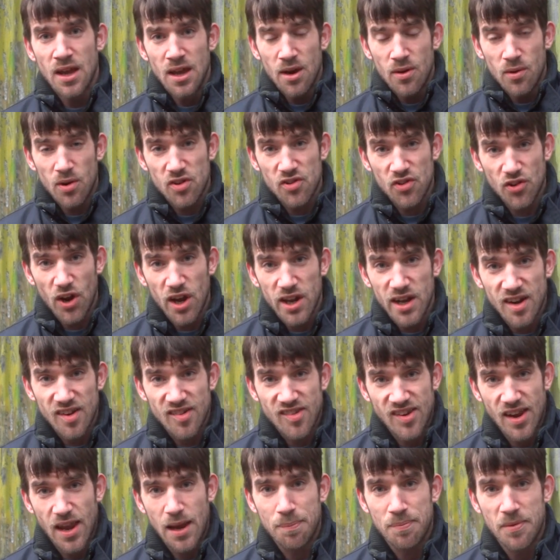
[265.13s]
we're trying to
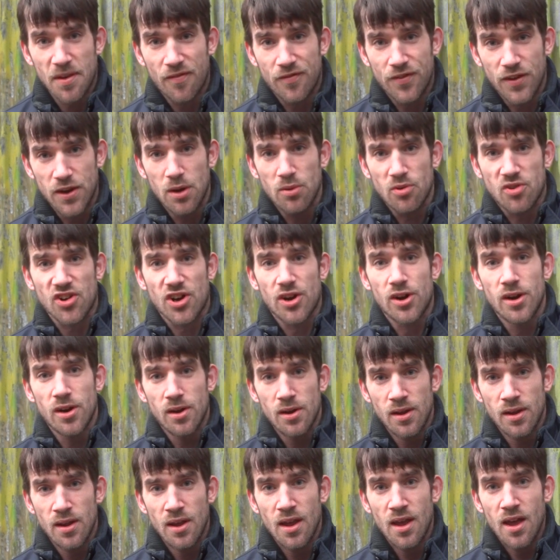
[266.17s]
shape the future.
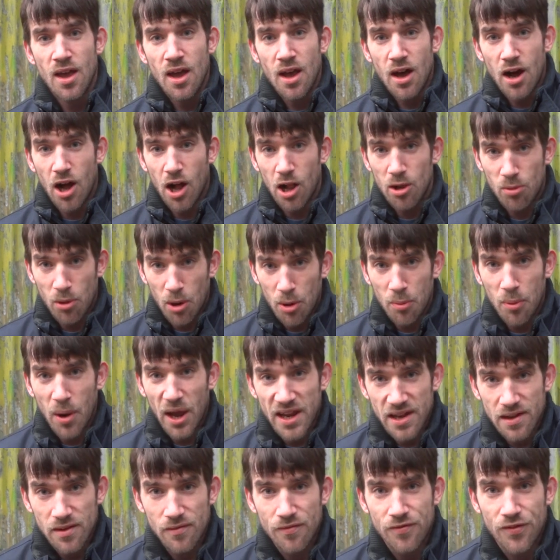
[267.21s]
All we're
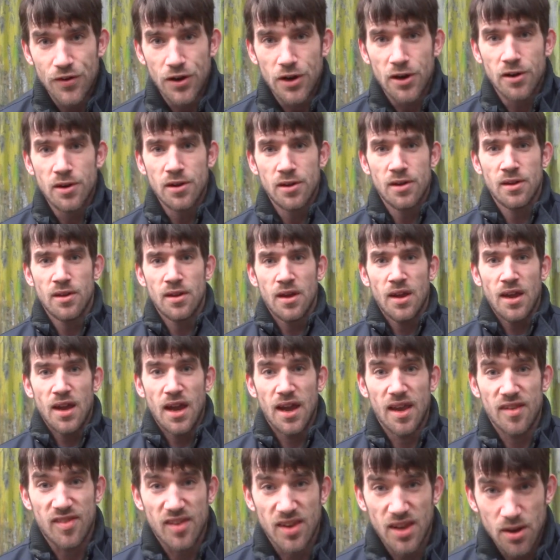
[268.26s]
waiting for
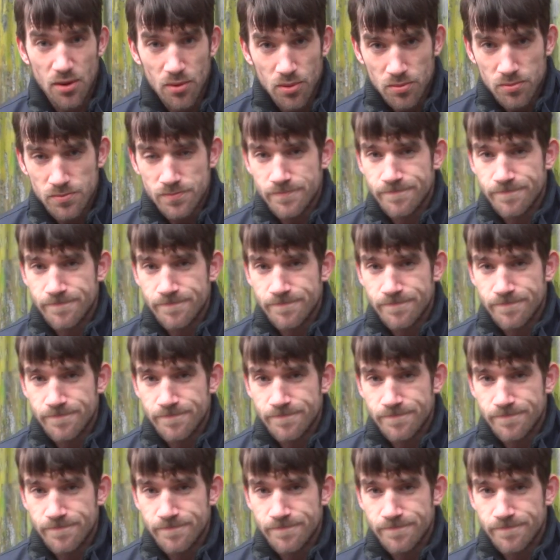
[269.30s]
is you.